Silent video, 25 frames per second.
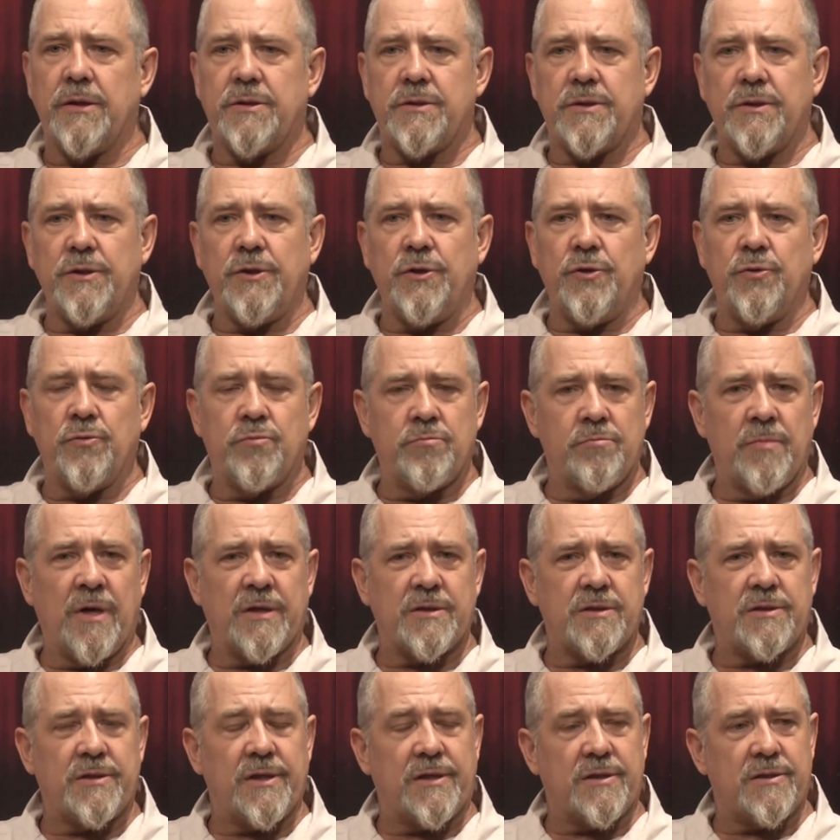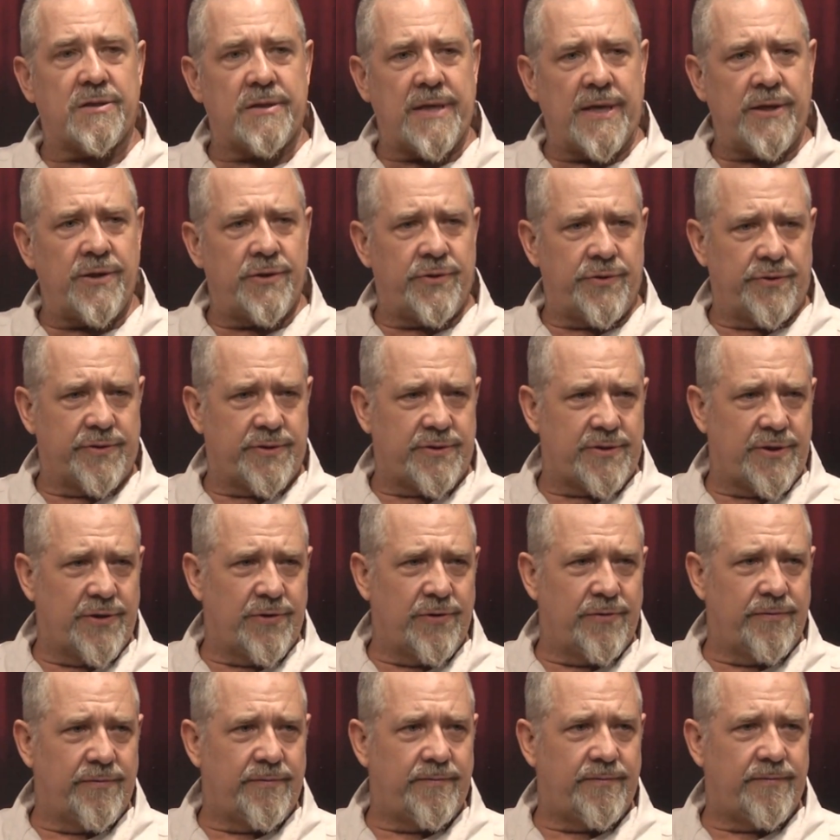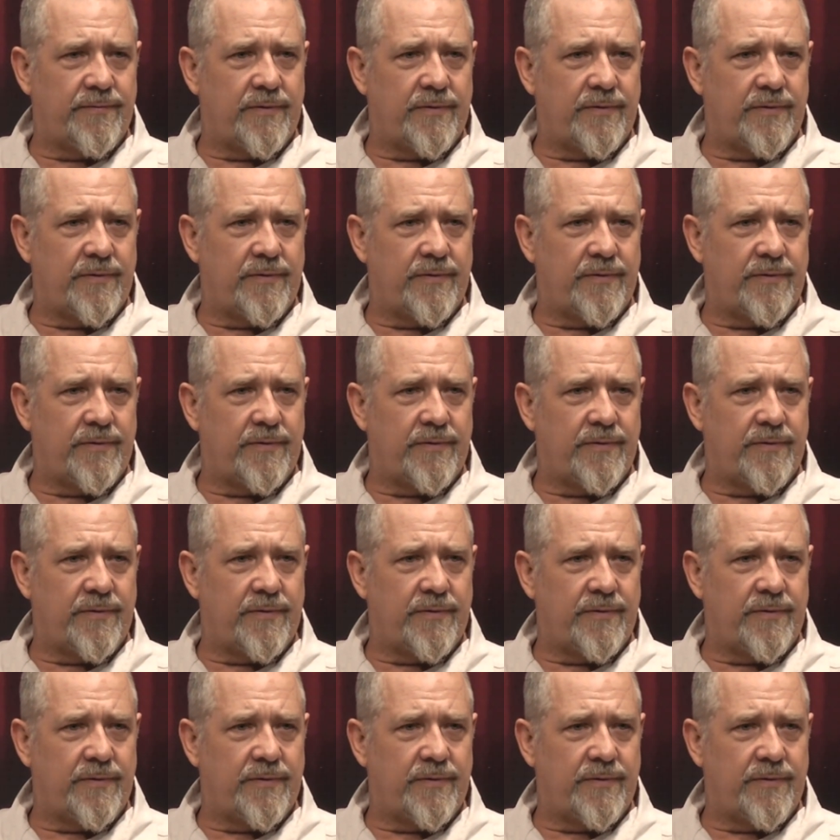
you must extend yourself